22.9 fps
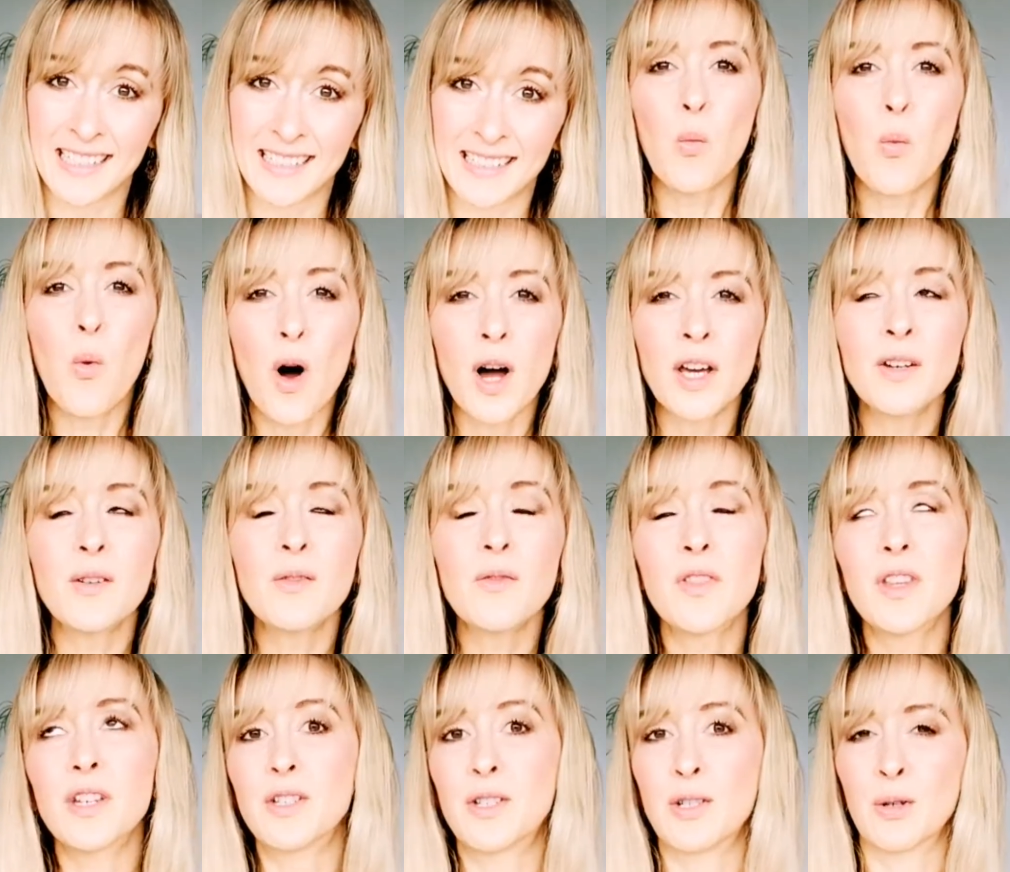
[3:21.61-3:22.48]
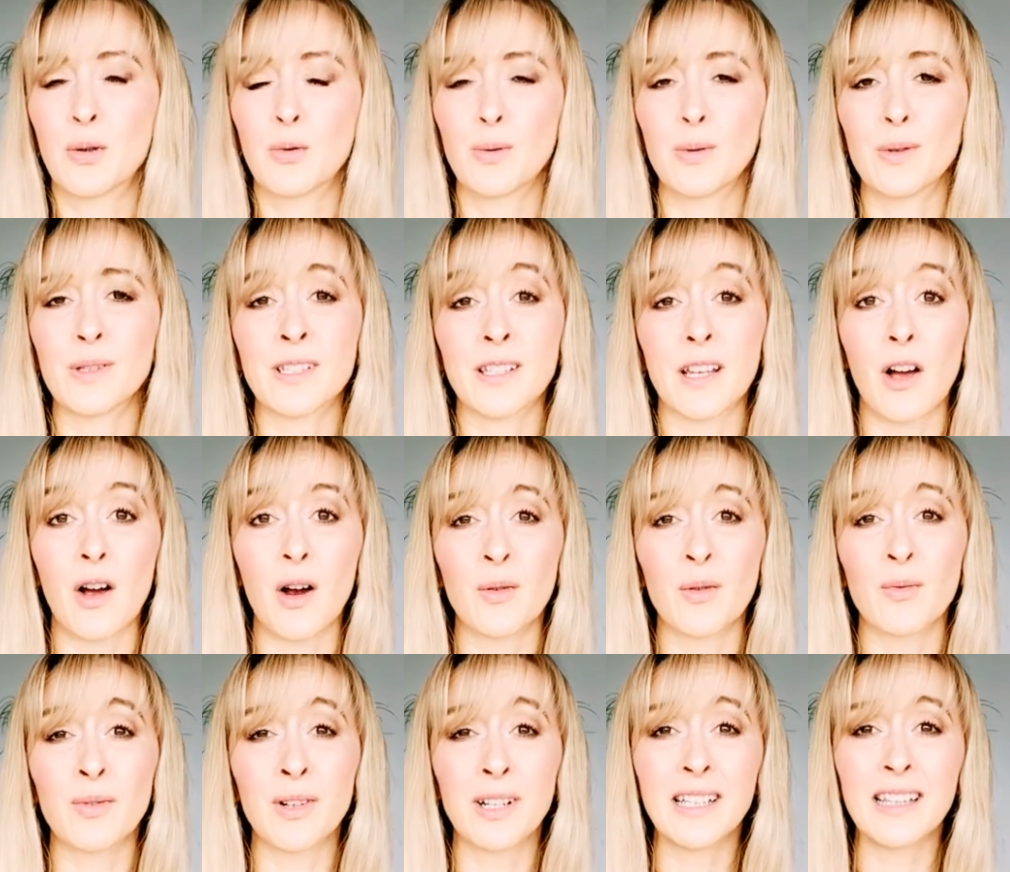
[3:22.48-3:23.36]
One of the tools
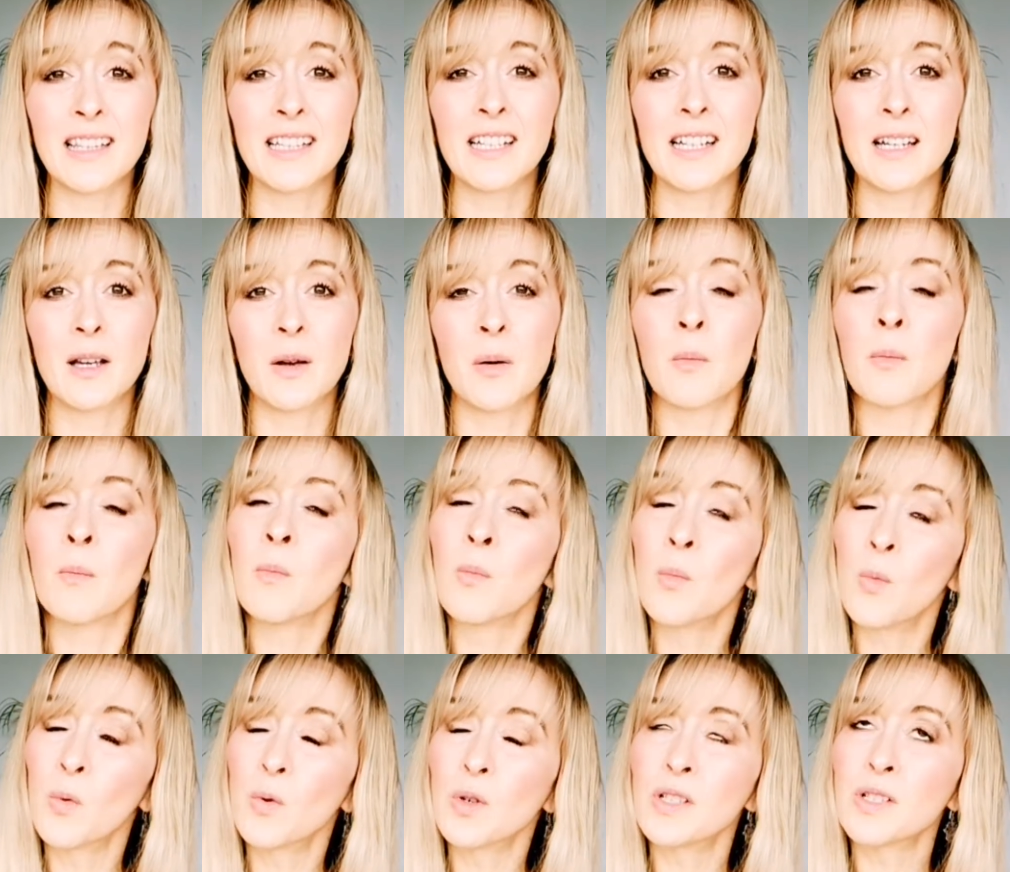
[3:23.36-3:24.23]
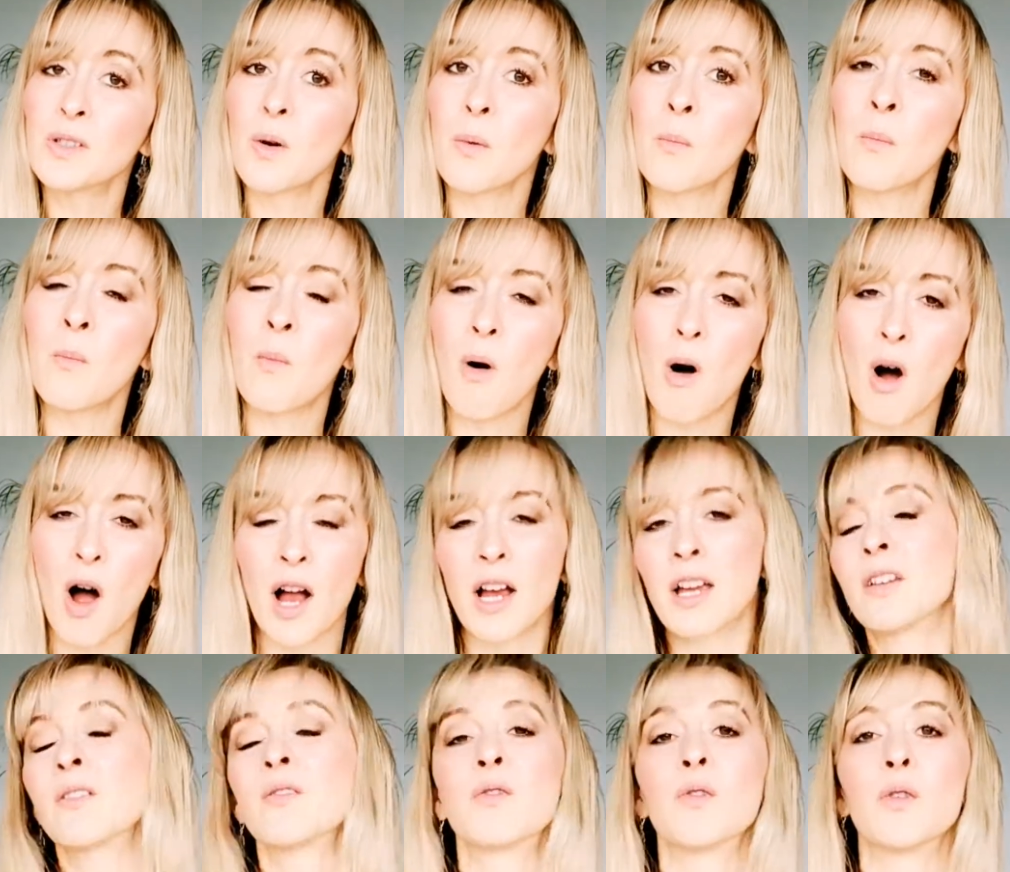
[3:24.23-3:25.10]
are really more so
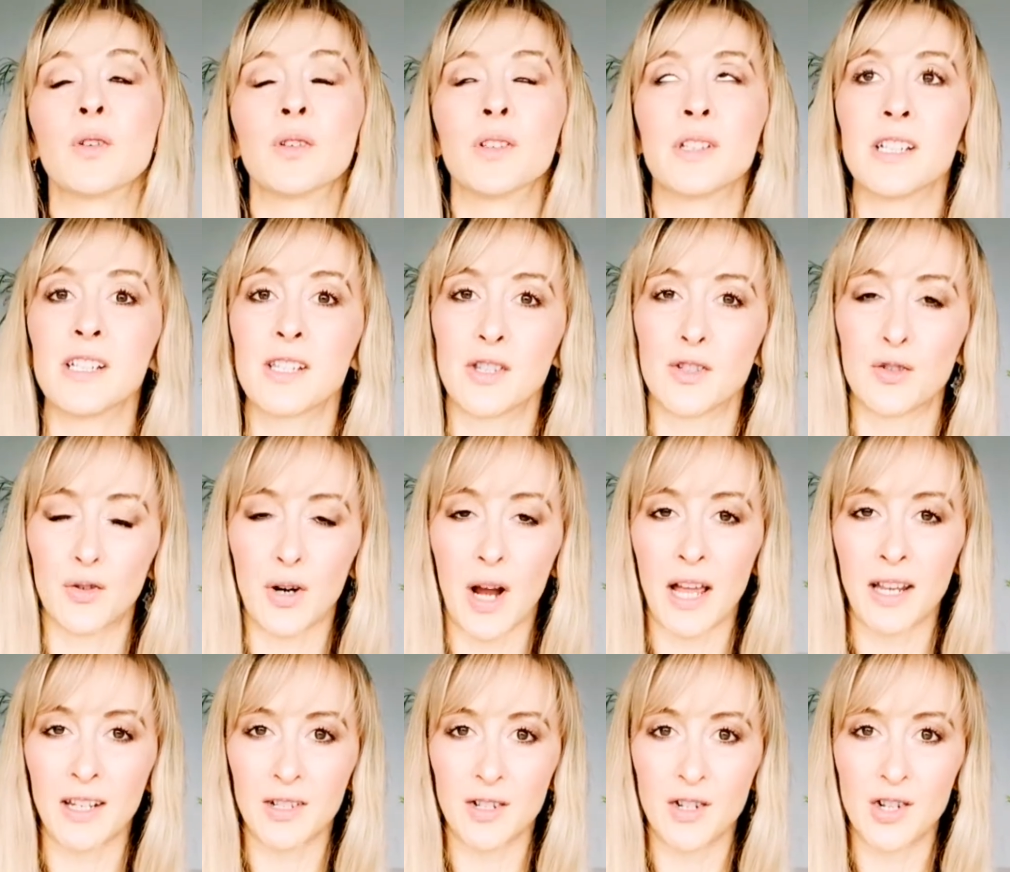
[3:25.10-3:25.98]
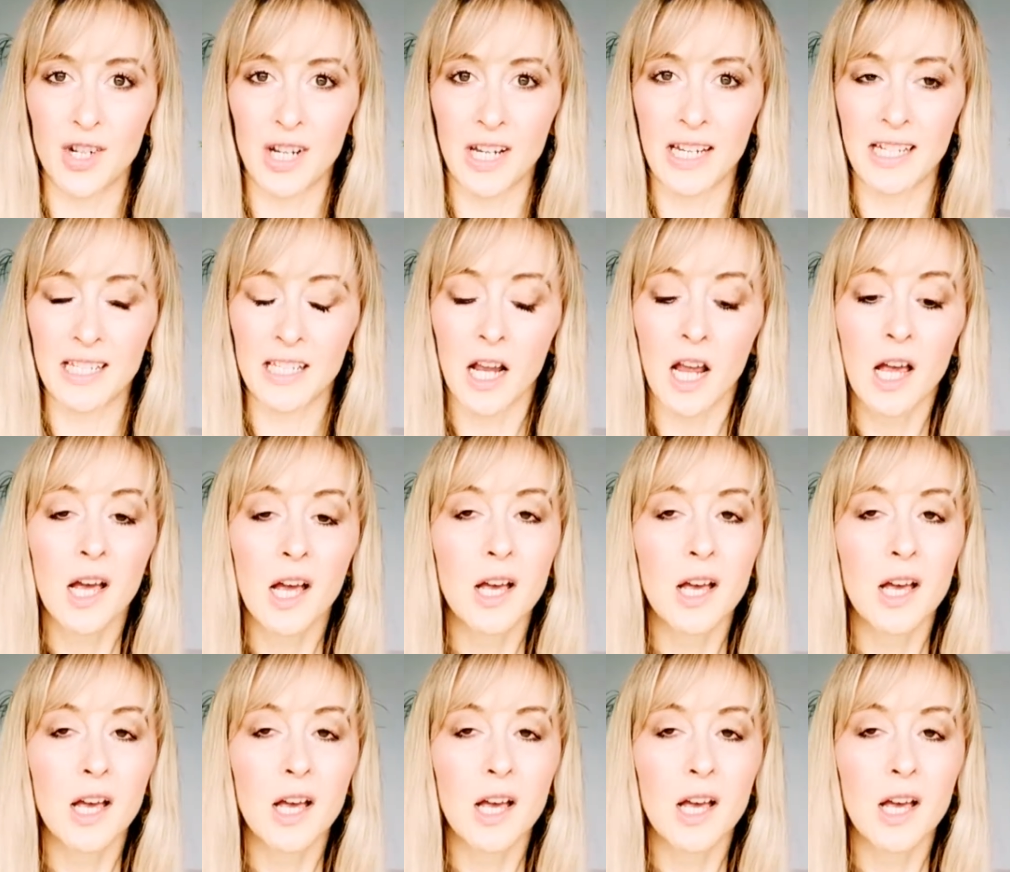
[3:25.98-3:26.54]
mindfulness strategies.